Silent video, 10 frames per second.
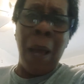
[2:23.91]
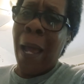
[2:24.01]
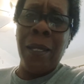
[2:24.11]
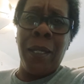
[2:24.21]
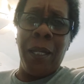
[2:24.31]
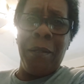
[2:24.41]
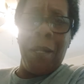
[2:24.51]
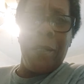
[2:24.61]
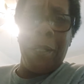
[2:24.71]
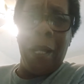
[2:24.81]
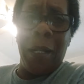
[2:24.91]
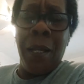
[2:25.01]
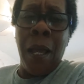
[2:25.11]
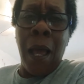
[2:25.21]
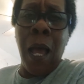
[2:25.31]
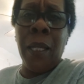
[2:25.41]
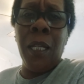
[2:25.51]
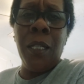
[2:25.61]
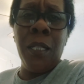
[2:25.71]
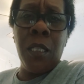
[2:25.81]
I ain't getting none of that. I
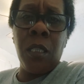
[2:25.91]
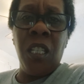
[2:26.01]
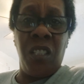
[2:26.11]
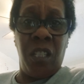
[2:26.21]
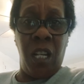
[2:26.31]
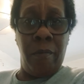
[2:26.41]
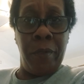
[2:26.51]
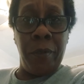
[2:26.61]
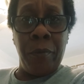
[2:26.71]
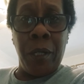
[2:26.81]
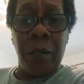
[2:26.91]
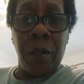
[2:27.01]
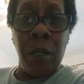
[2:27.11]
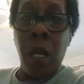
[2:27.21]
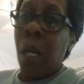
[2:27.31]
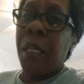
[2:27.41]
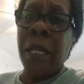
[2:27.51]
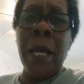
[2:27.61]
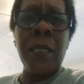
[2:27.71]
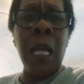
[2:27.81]
get is you coming to work?
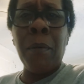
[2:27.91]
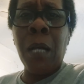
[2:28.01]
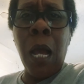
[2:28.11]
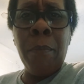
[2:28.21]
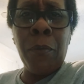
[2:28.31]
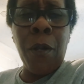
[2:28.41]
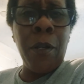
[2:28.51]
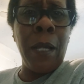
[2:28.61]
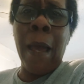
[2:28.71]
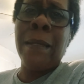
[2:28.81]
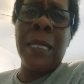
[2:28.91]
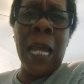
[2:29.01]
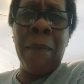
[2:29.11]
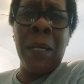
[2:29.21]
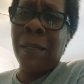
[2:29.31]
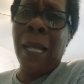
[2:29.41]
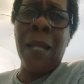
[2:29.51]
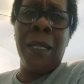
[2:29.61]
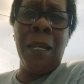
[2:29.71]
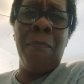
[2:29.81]
Yes, I'm coming to work, goddamn it, because
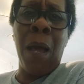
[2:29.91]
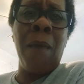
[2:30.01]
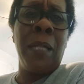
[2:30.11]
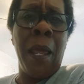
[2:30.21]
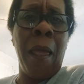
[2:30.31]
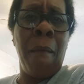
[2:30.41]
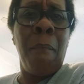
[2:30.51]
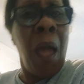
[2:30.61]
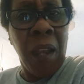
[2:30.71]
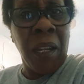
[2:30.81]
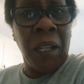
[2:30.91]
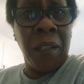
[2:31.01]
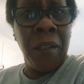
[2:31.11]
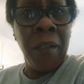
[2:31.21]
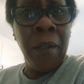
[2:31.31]
I need my damn money.